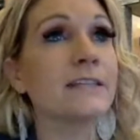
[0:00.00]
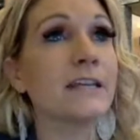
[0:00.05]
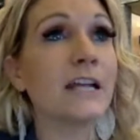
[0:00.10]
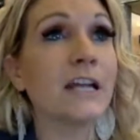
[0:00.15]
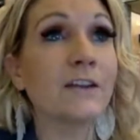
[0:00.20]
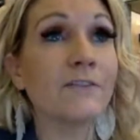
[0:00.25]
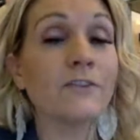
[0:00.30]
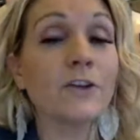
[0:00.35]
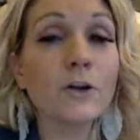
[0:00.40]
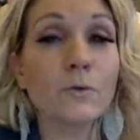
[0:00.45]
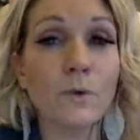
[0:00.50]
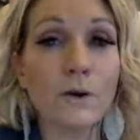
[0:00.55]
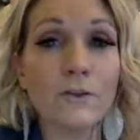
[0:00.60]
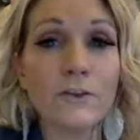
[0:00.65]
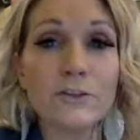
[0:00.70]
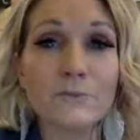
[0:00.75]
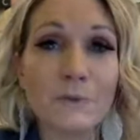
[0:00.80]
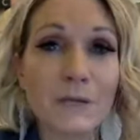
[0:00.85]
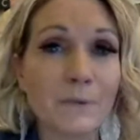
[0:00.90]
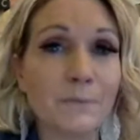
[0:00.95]
if you're one of
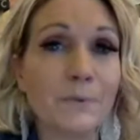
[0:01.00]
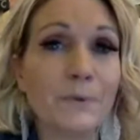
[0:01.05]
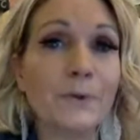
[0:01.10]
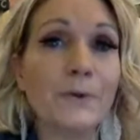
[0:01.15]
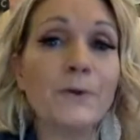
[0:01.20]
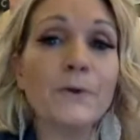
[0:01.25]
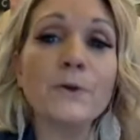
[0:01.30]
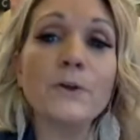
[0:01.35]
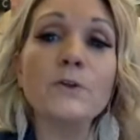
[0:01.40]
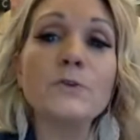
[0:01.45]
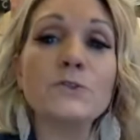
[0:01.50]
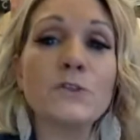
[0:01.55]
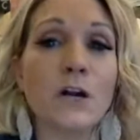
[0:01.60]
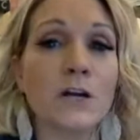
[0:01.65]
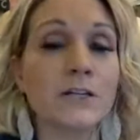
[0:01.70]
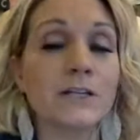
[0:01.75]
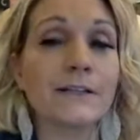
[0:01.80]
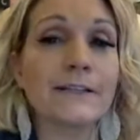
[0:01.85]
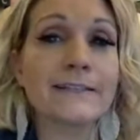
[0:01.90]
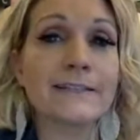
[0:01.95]
those people who you start
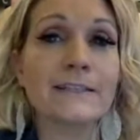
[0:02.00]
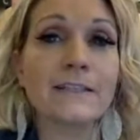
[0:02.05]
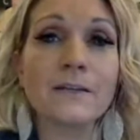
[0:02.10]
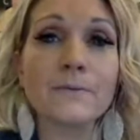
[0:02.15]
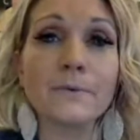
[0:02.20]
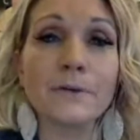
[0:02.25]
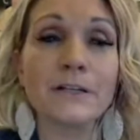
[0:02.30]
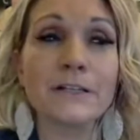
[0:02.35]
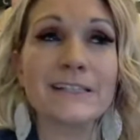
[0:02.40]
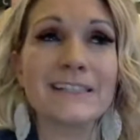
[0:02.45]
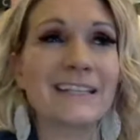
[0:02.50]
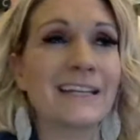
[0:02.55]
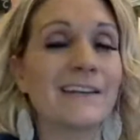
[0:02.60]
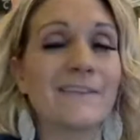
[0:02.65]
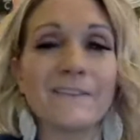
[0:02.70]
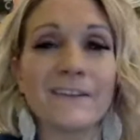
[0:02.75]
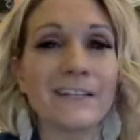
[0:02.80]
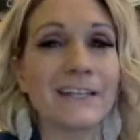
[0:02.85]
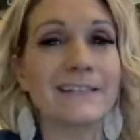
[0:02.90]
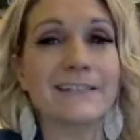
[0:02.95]
to listen to books and
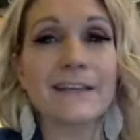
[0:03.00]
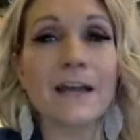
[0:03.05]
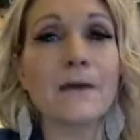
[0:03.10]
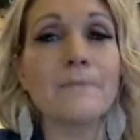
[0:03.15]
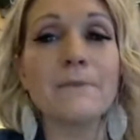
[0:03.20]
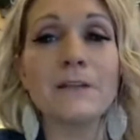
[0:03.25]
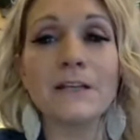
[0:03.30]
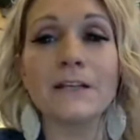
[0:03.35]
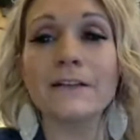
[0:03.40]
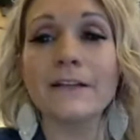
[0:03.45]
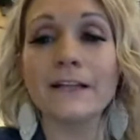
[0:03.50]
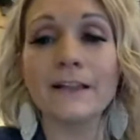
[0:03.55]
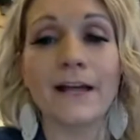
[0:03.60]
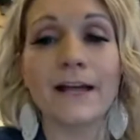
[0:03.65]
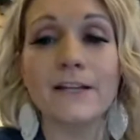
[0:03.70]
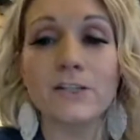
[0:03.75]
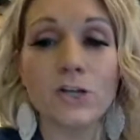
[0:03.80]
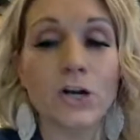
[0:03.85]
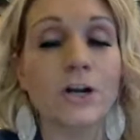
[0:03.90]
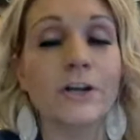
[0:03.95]
if it doesn't immediately
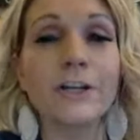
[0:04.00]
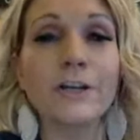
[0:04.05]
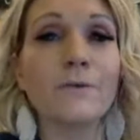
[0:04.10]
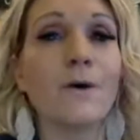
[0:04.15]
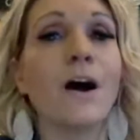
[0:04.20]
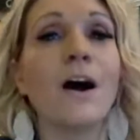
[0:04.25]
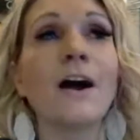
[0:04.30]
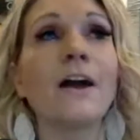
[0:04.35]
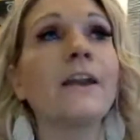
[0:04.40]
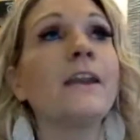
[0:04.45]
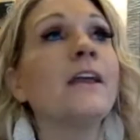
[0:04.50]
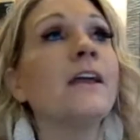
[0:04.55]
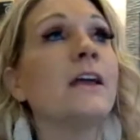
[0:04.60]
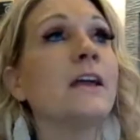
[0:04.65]
like turn you on